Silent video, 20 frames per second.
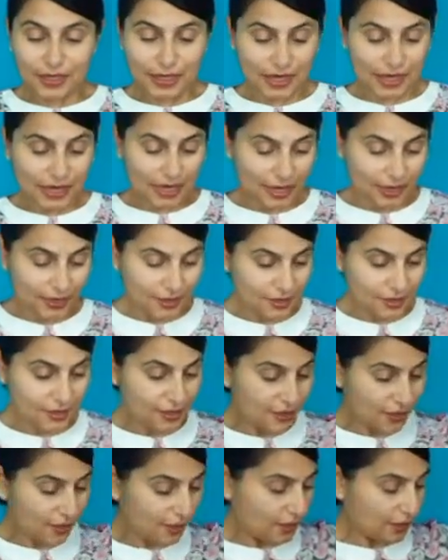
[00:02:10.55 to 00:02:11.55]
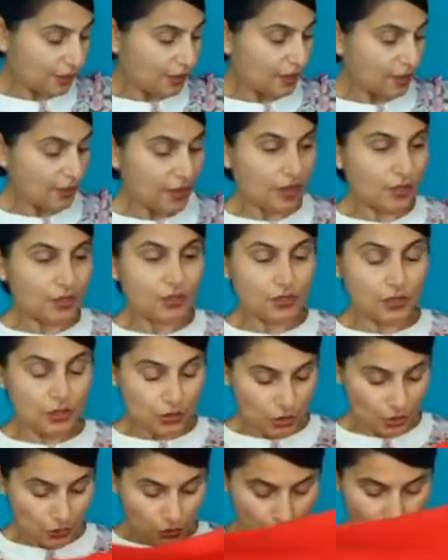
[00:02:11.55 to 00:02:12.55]
And
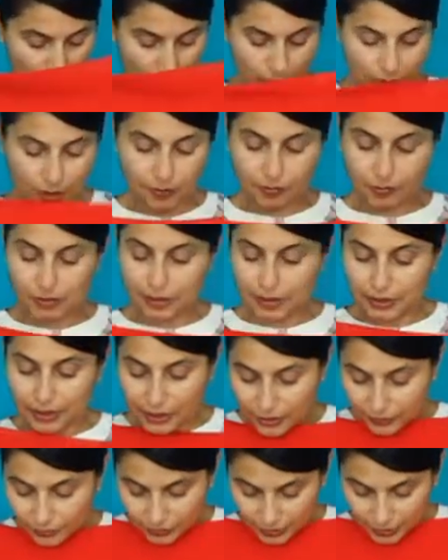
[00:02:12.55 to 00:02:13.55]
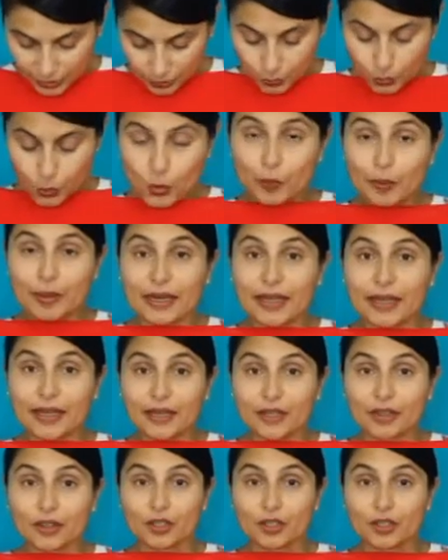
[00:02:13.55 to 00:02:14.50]
so I'm going to have it all plain at the